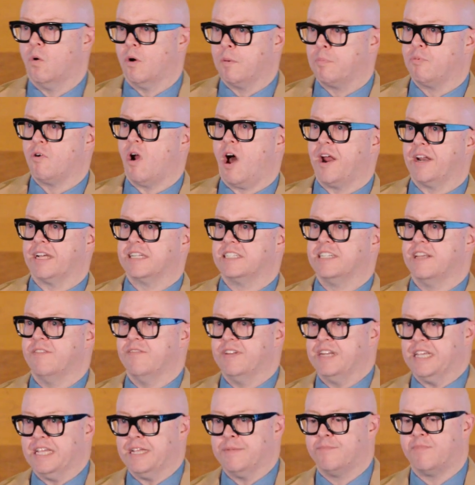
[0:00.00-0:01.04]
or
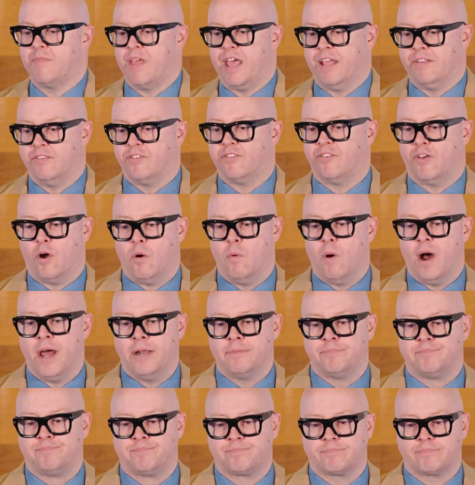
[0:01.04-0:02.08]
productivity and so
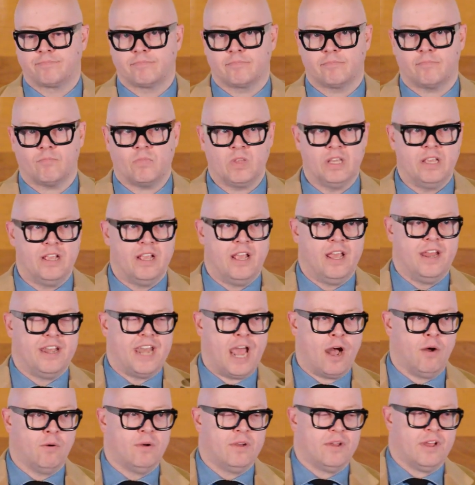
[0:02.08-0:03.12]
on.
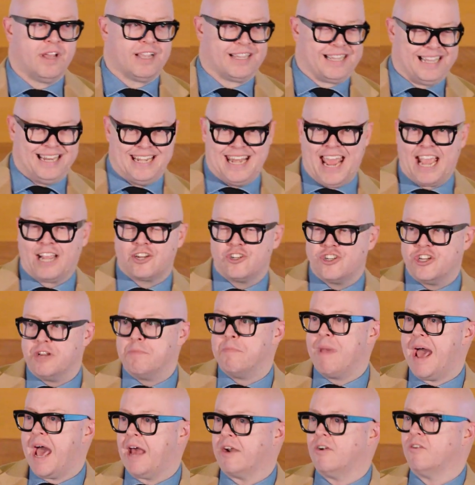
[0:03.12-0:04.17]
Now,
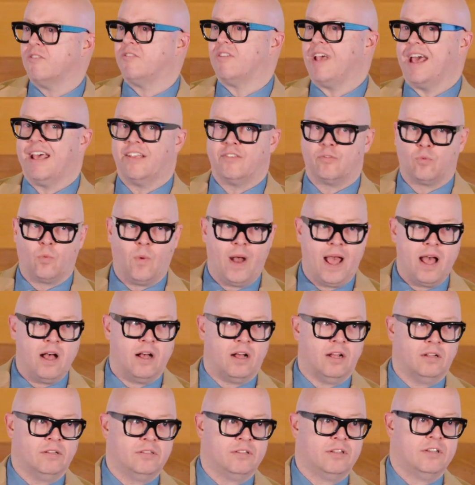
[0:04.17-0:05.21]
connection matters as
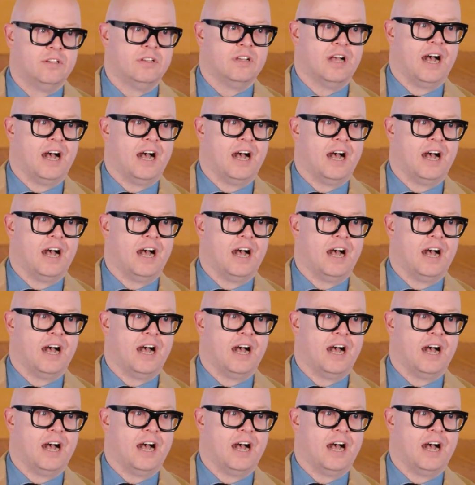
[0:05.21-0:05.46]
well